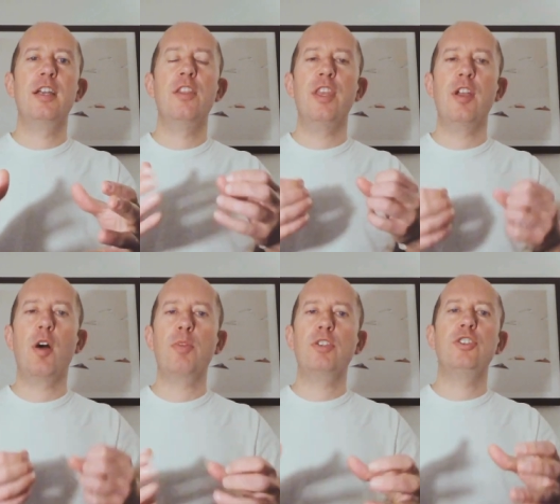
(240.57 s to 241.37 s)
the
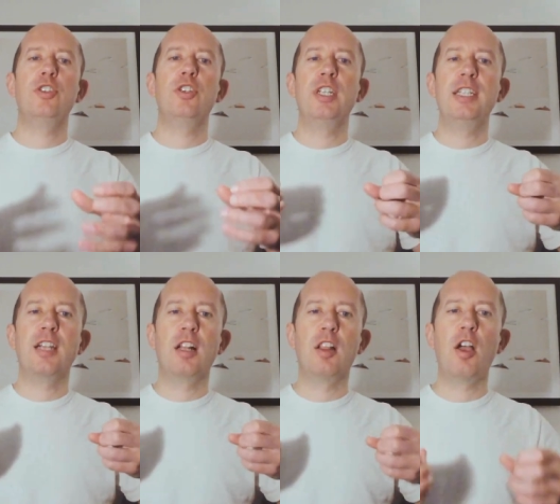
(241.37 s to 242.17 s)
opportunities
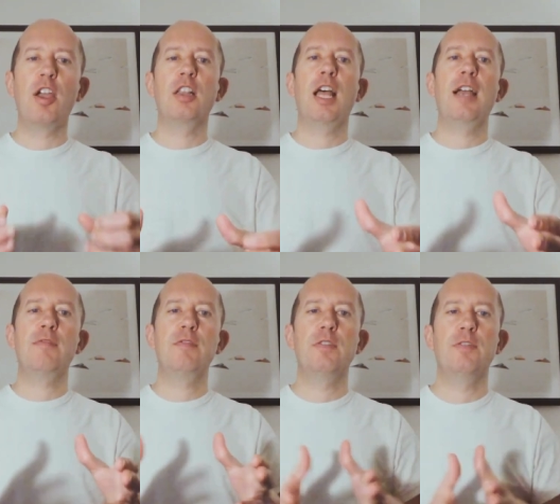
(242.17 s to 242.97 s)
and allowing
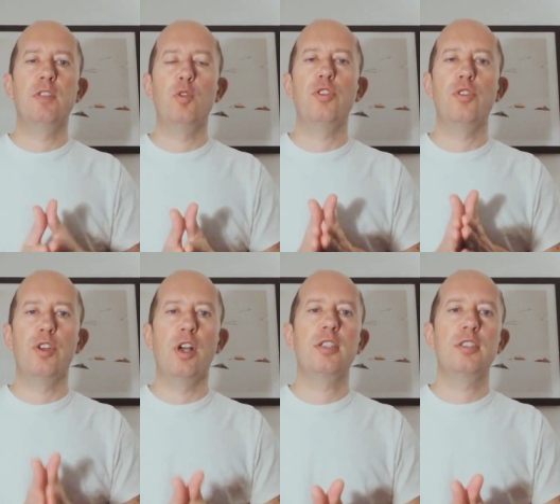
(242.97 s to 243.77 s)
life to flow
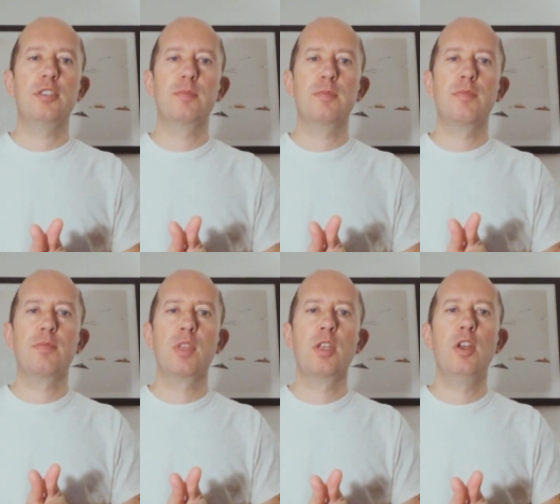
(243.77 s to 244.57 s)
through us.
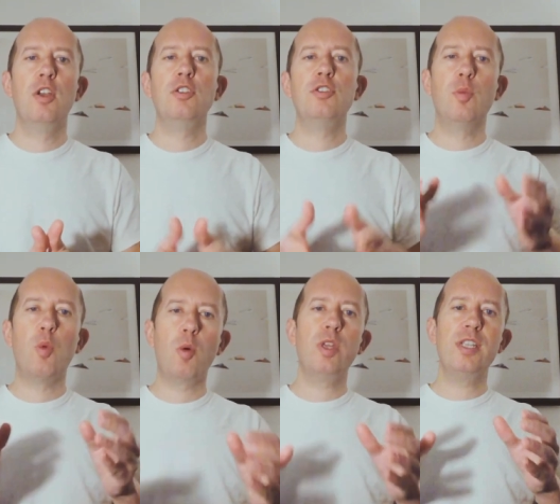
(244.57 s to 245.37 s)
So,
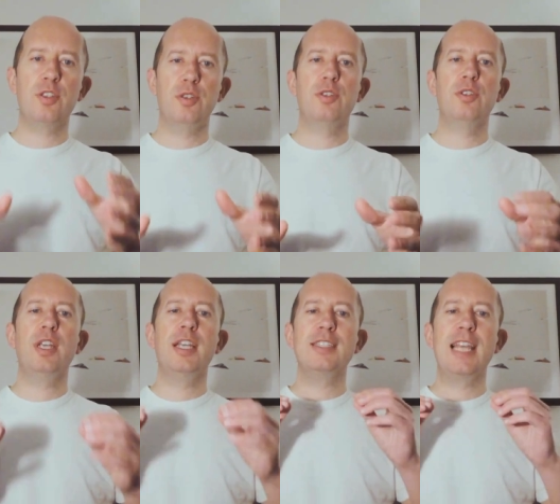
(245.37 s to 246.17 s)
what we do
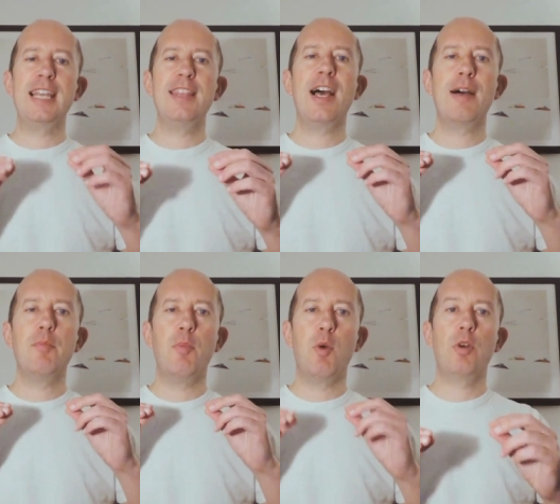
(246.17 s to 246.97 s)
is in that
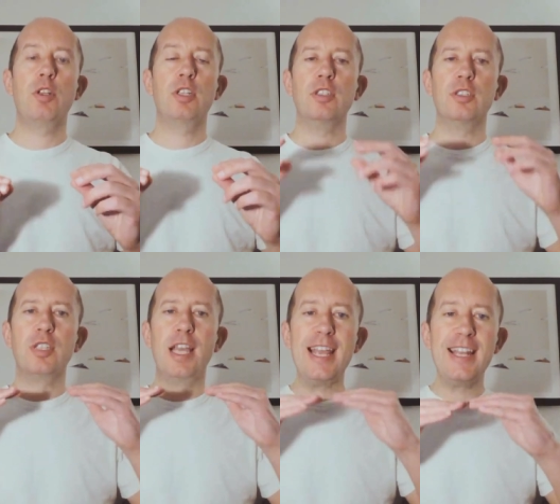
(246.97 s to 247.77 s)
moment, because
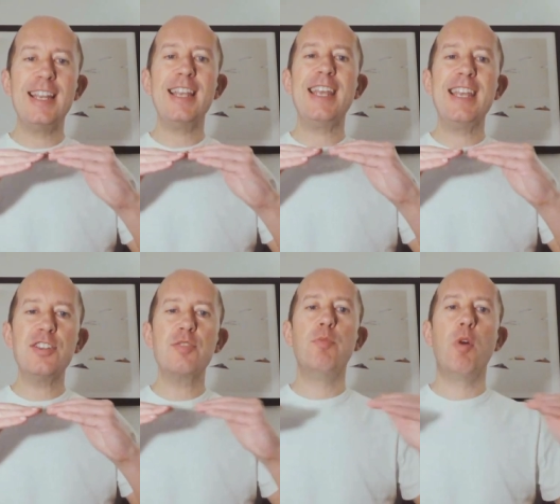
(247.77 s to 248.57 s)
in
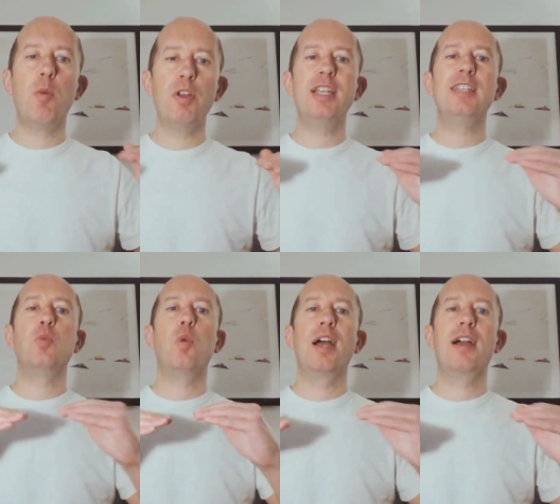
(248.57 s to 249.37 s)
each moment is
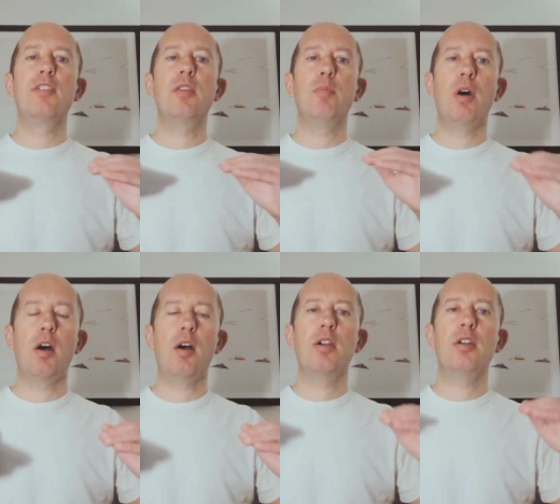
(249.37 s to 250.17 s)
where the
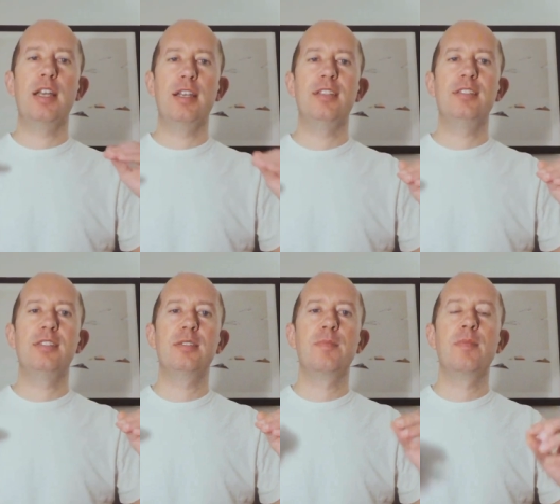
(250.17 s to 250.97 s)
power
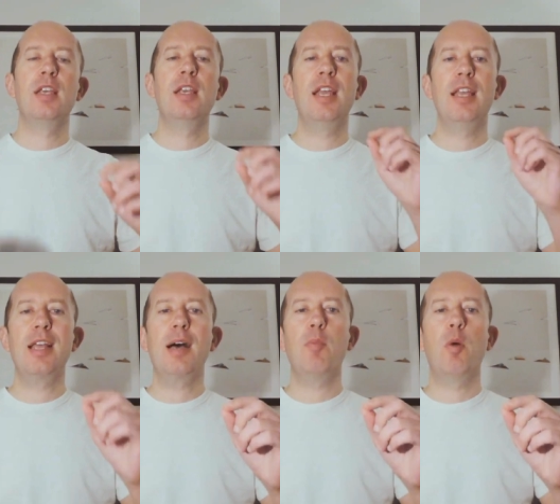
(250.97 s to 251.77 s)
is, in
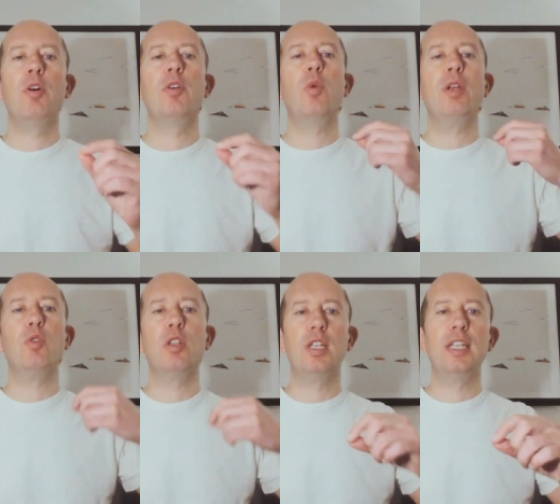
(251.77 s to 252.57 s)
that moment, we
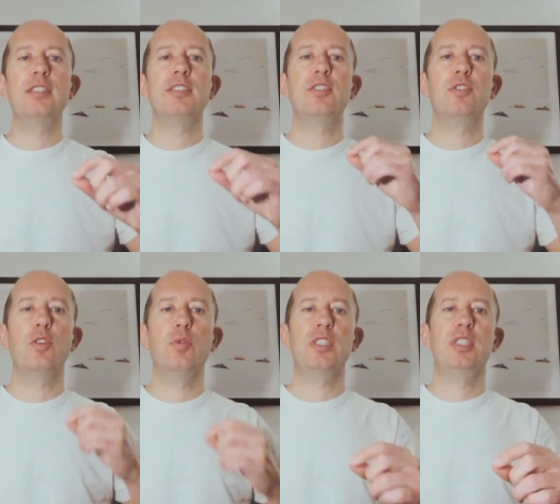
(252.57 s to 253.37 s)
release
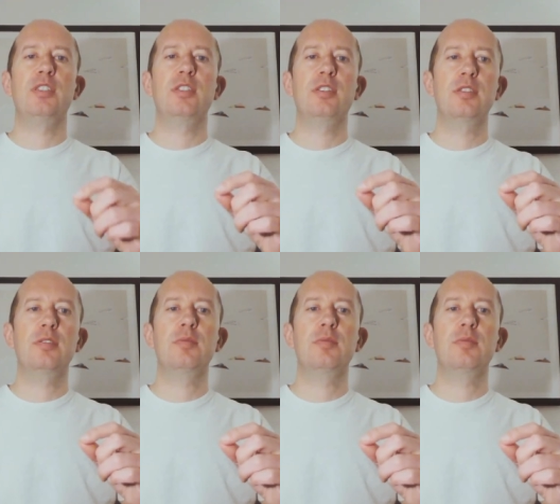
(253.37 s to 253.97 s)
the resistance.